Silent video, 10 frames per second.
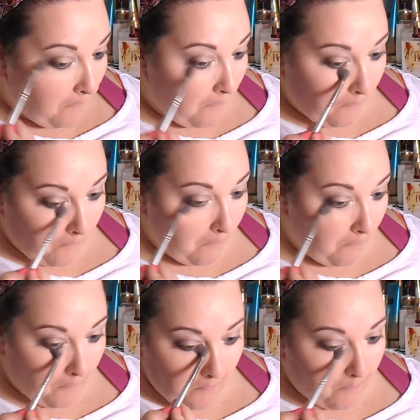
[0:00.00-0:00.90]
and
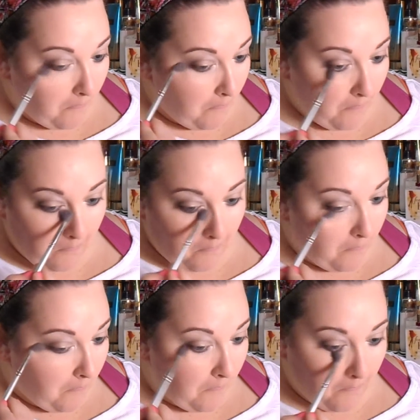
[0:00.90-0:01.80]
just dust that
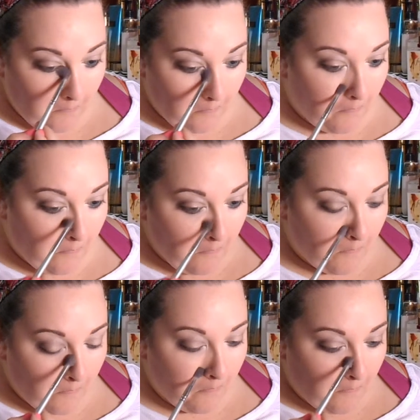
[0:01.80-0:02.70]
wherever we put
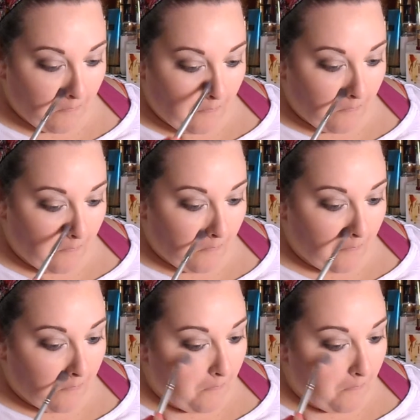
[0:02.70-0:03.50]
that concealer.